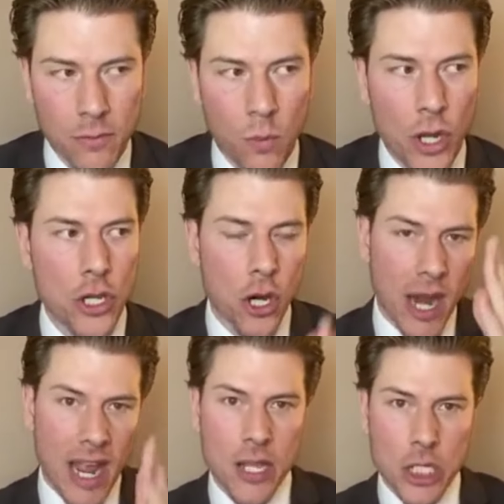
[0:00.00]
When your
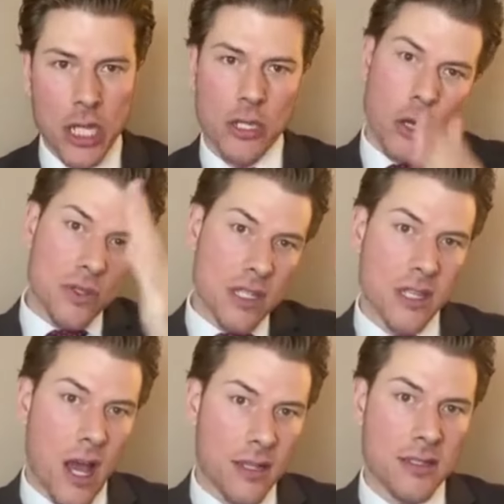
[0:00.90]
agent goes and
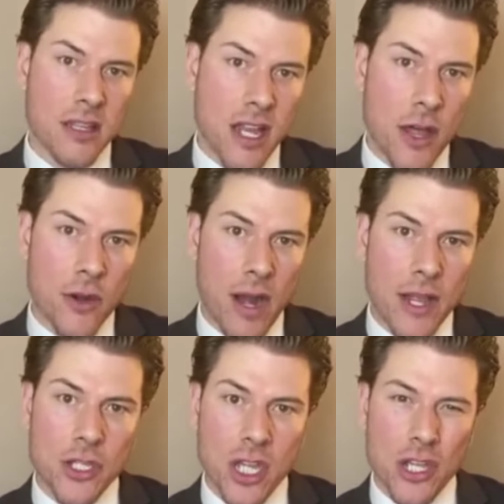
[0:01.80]
talks to the other
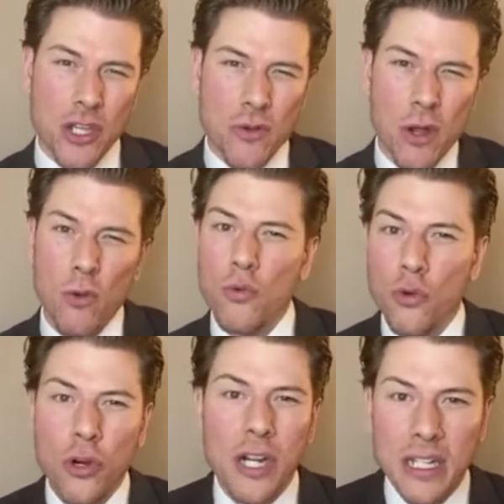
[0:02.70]
agent, you don't
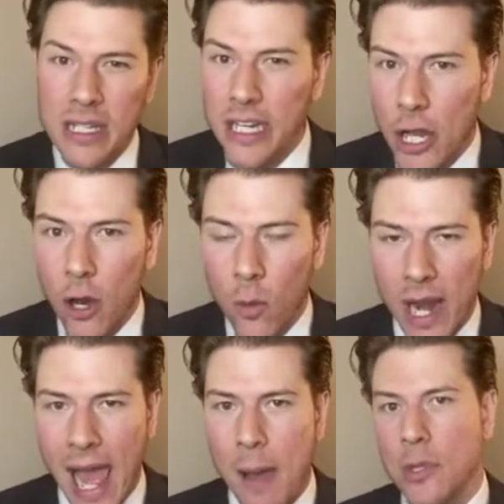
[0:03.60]
really know what
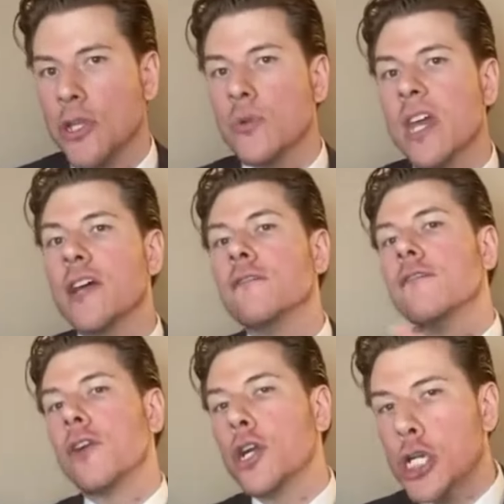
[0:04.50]
happened. You get a
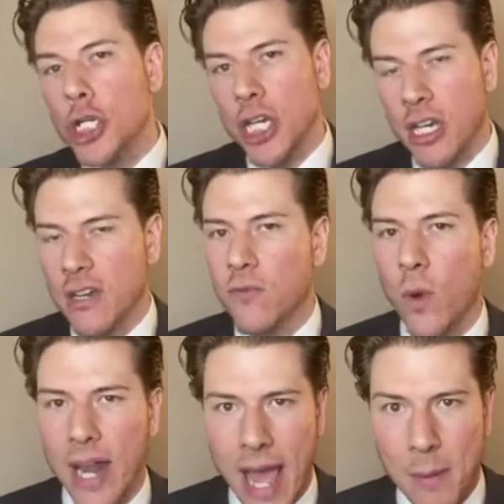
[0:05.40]
version of
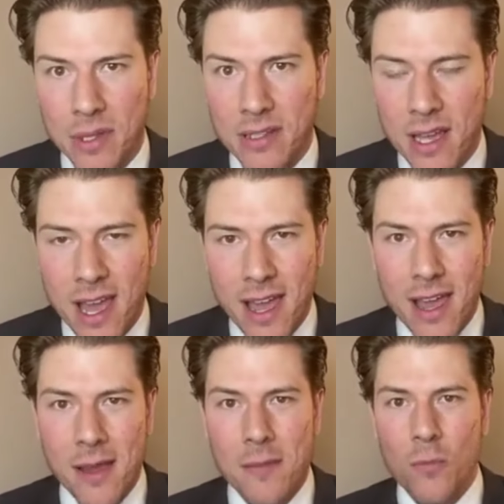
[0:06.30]
what happened
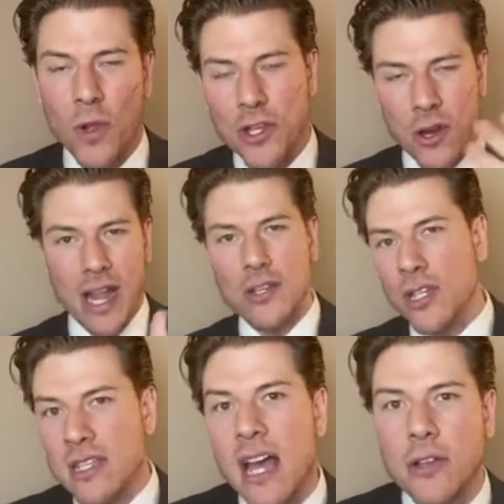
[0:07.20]
when your
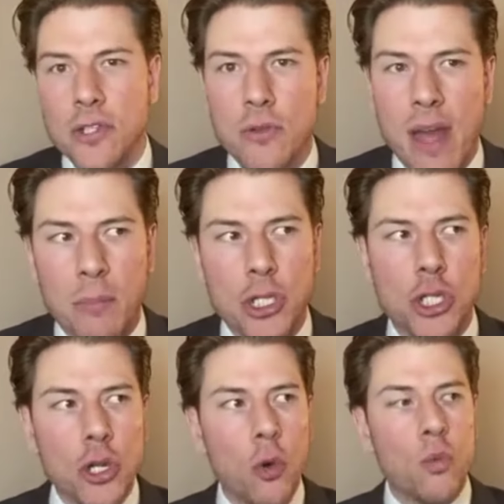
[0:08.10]
agent tells you that, but
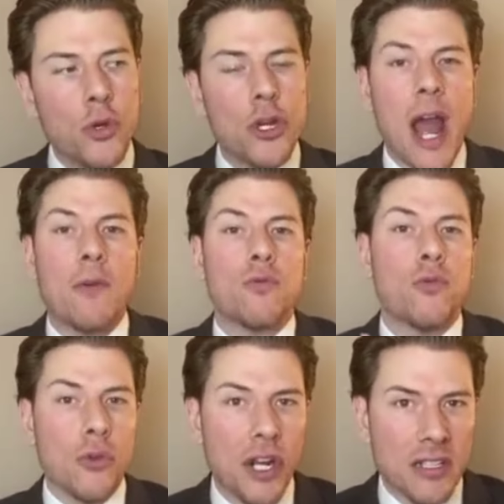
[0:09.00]
we're not
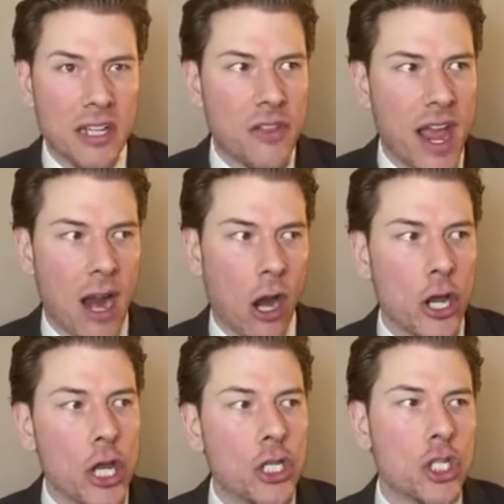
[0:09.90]
really there.
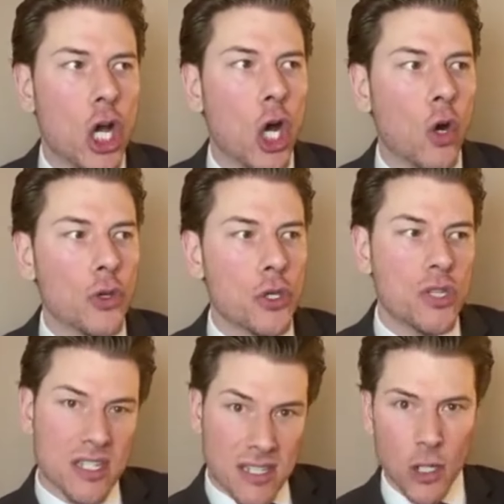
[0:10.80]
So you
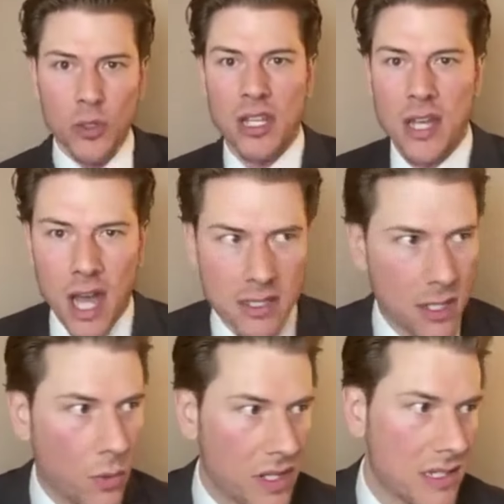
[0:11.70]
just deal with the
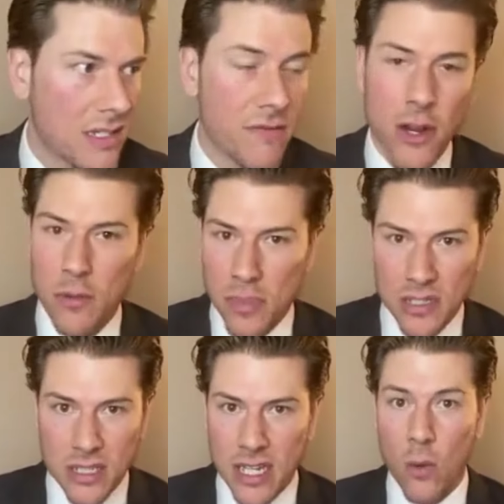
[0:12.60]
consequences of their
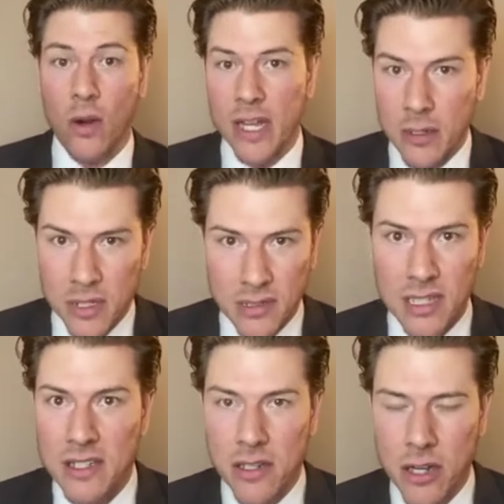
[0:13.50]
ability or
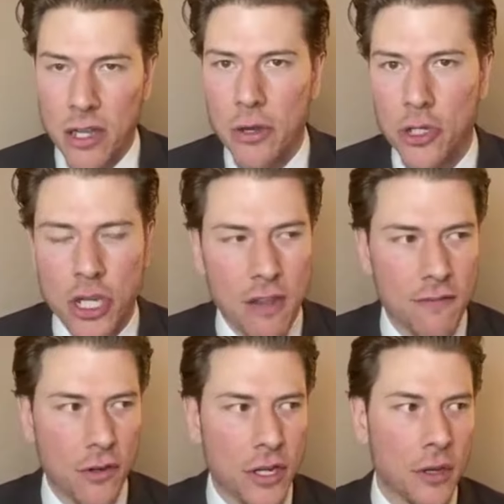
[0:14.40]
inability to negotiate
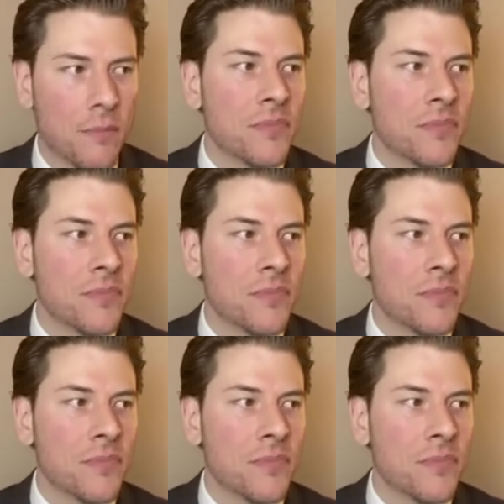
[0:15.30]
for you.